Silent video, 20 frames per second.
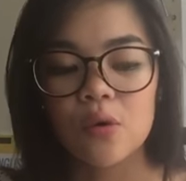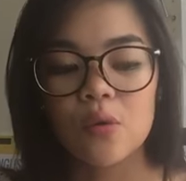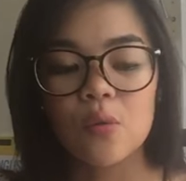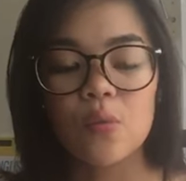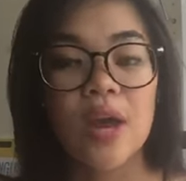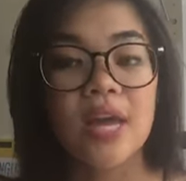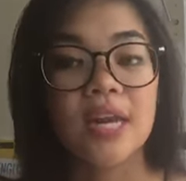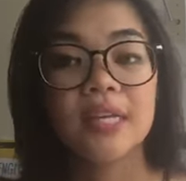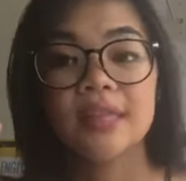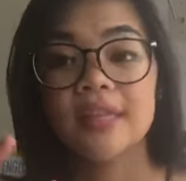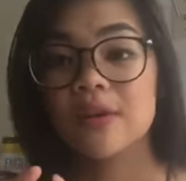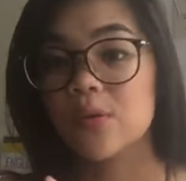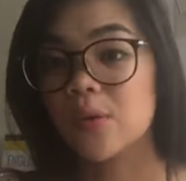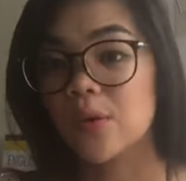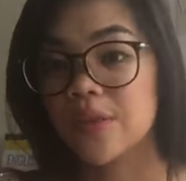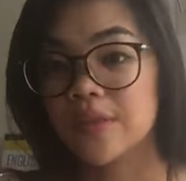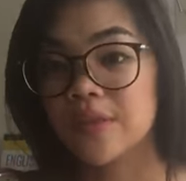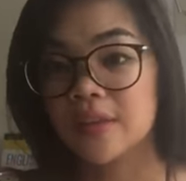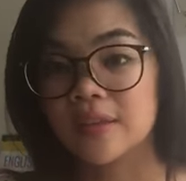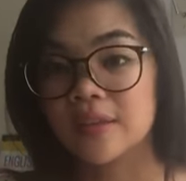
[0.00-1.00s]
Where did the
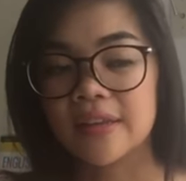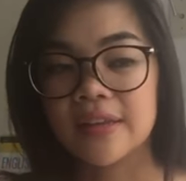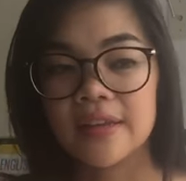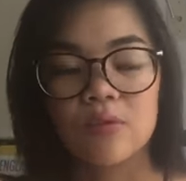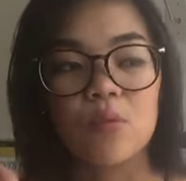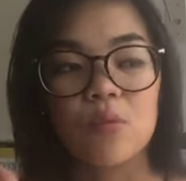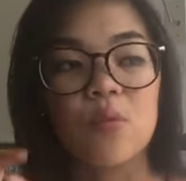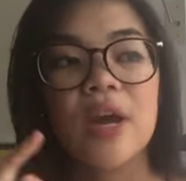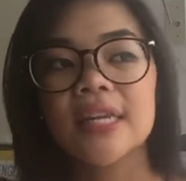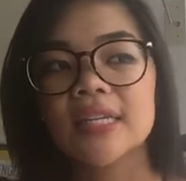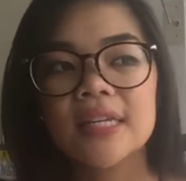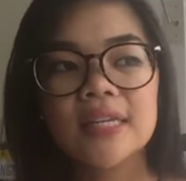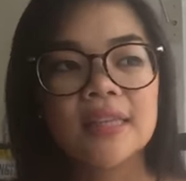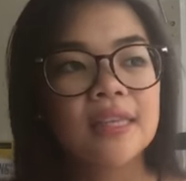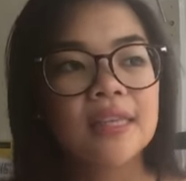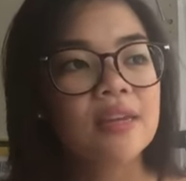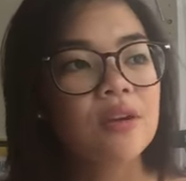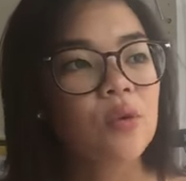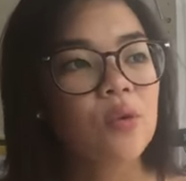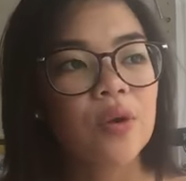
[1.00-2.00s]
author when
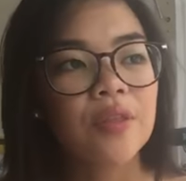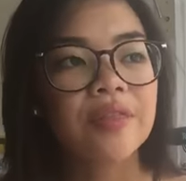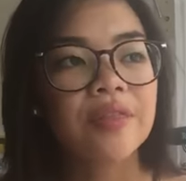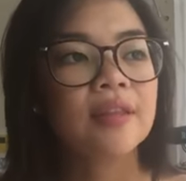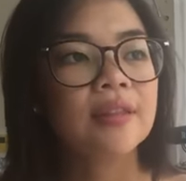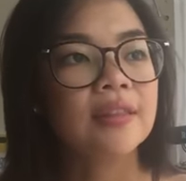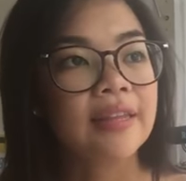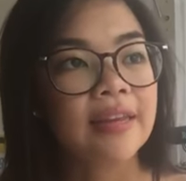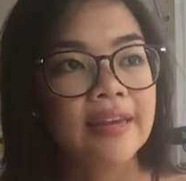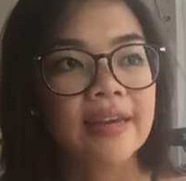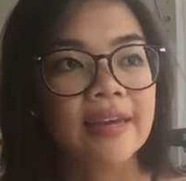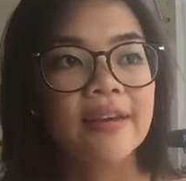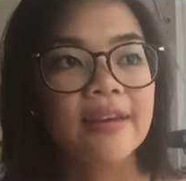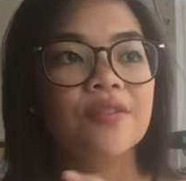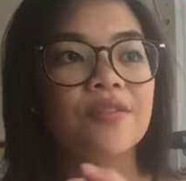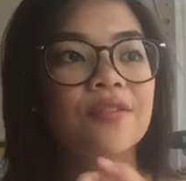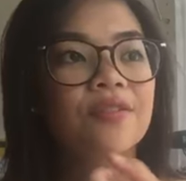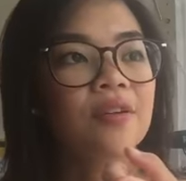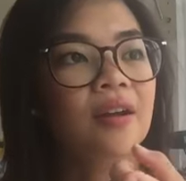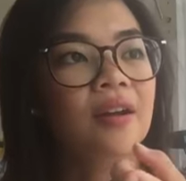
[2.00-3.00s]
did the author
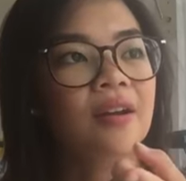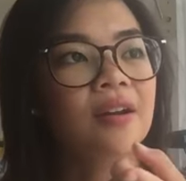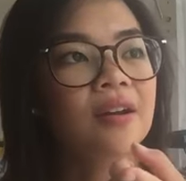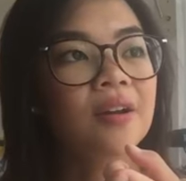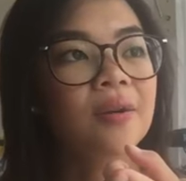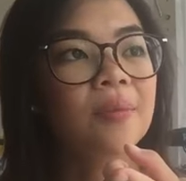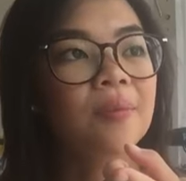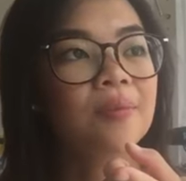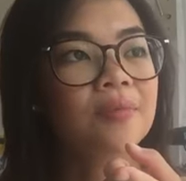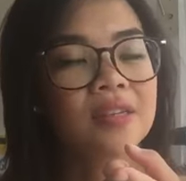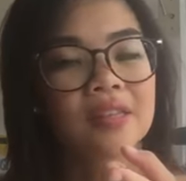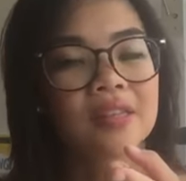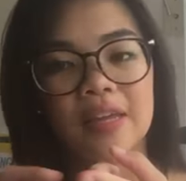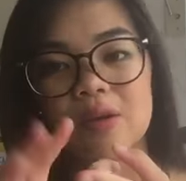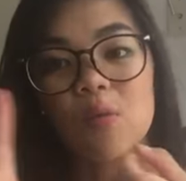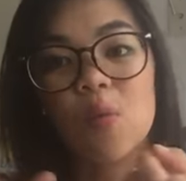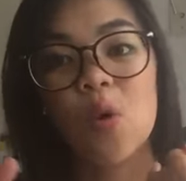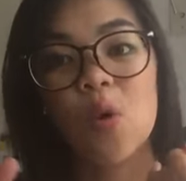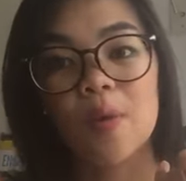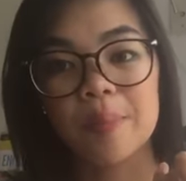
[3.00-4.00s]
live, in
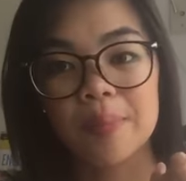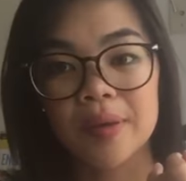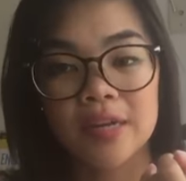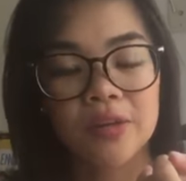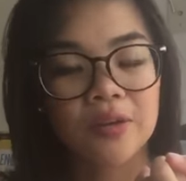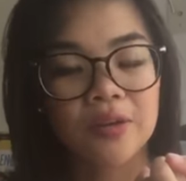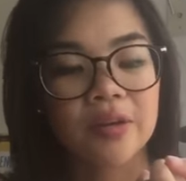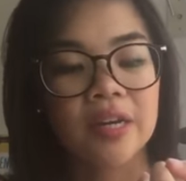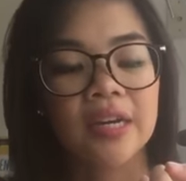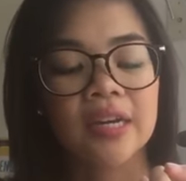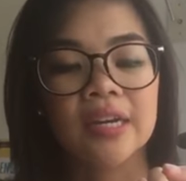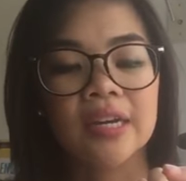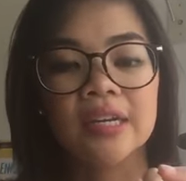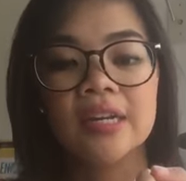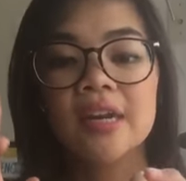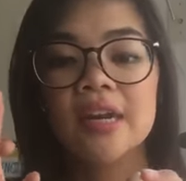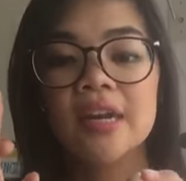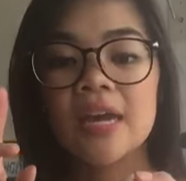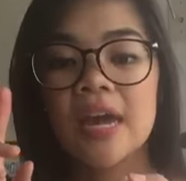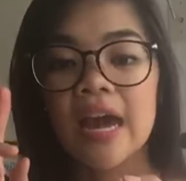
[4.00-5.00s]
like what period,